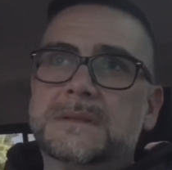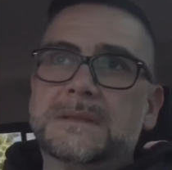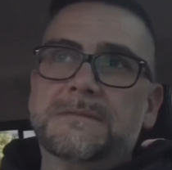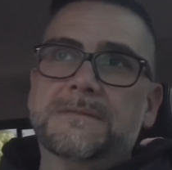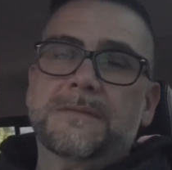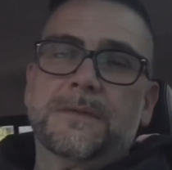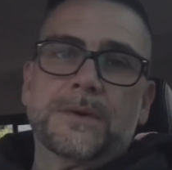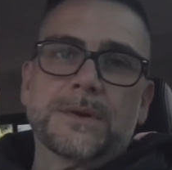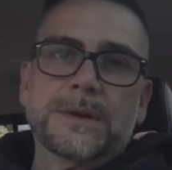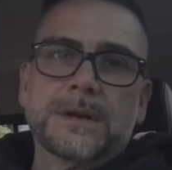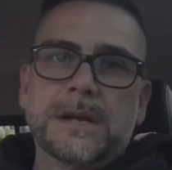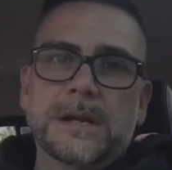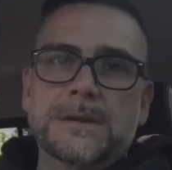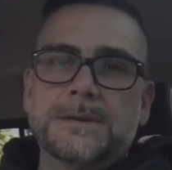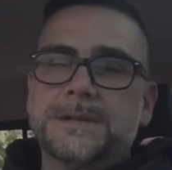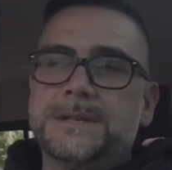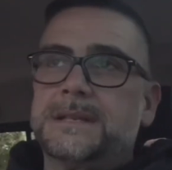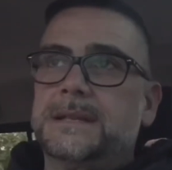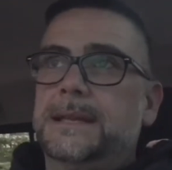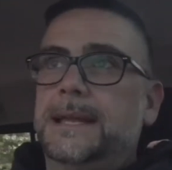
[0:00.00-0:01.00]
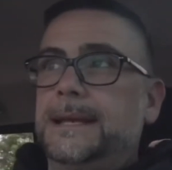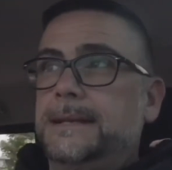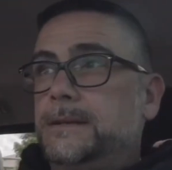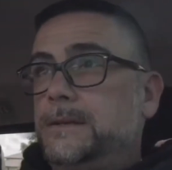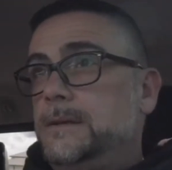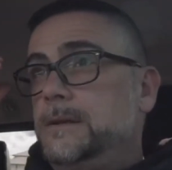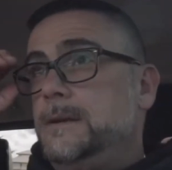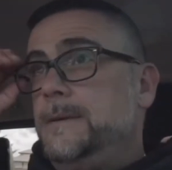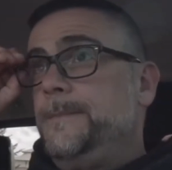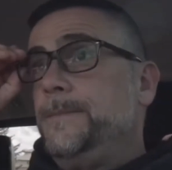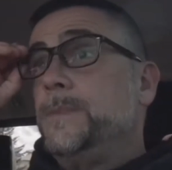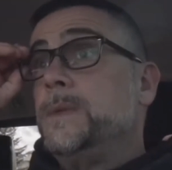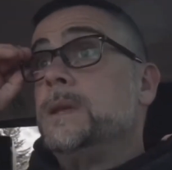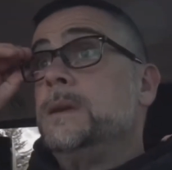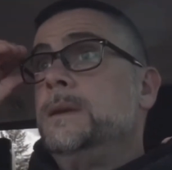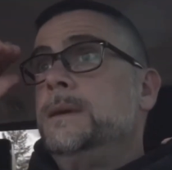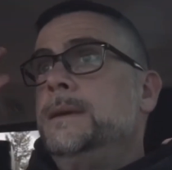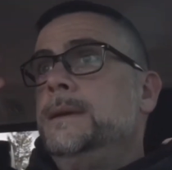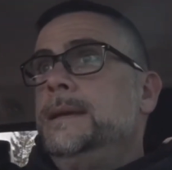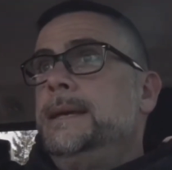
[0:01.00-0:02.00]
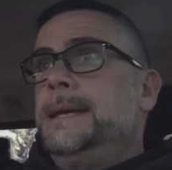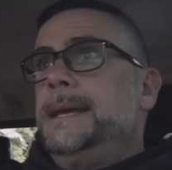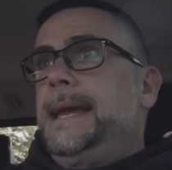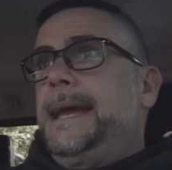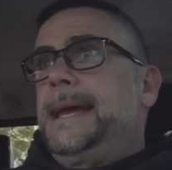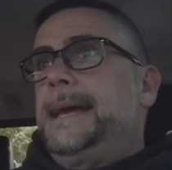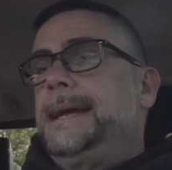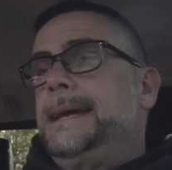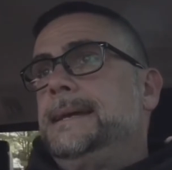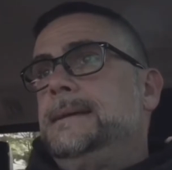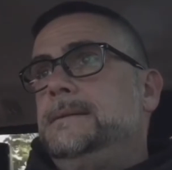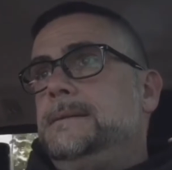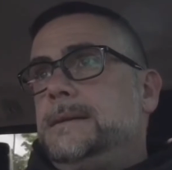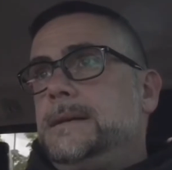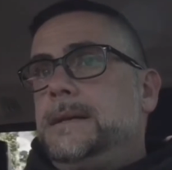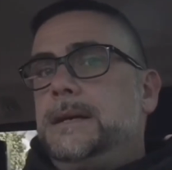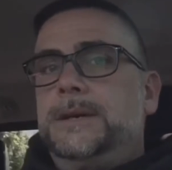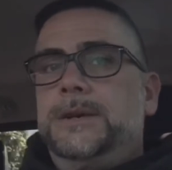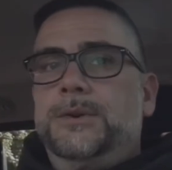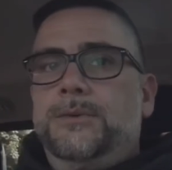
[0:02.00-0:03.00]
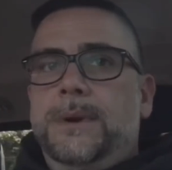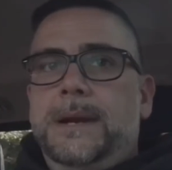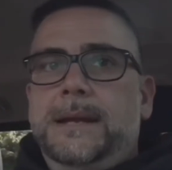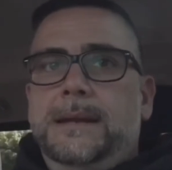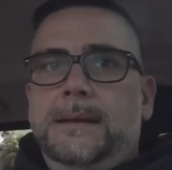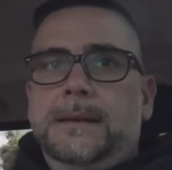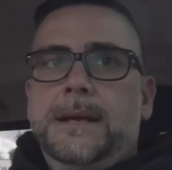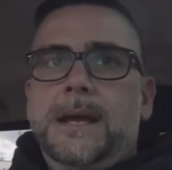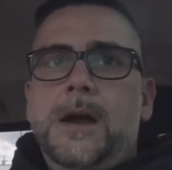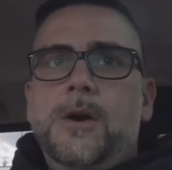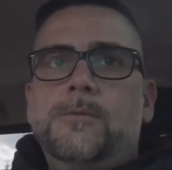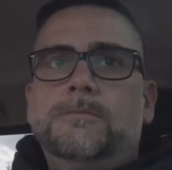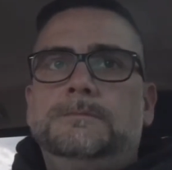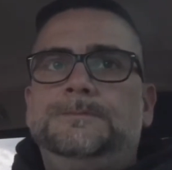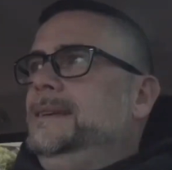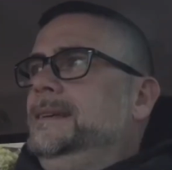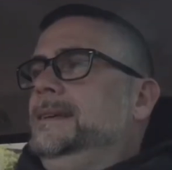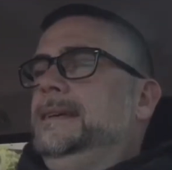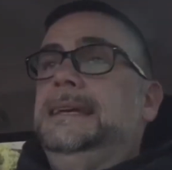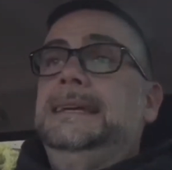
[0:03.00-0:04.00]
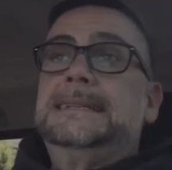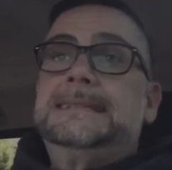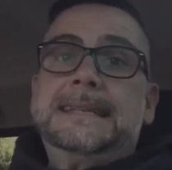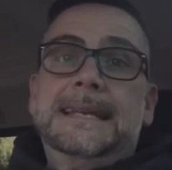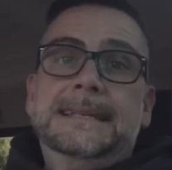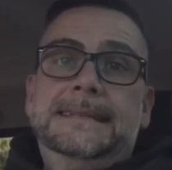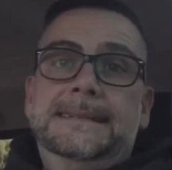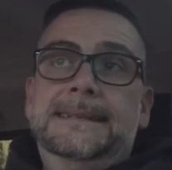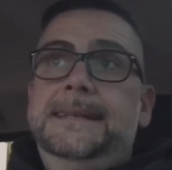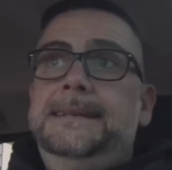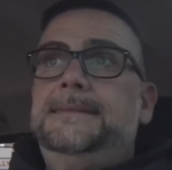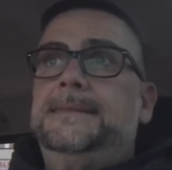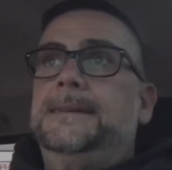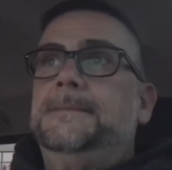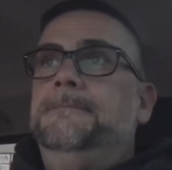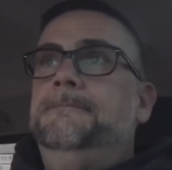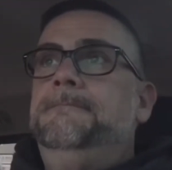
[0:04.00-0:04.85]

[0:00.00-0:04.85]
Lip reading: for your gear selector and you're ready to go. And it's nice and easy.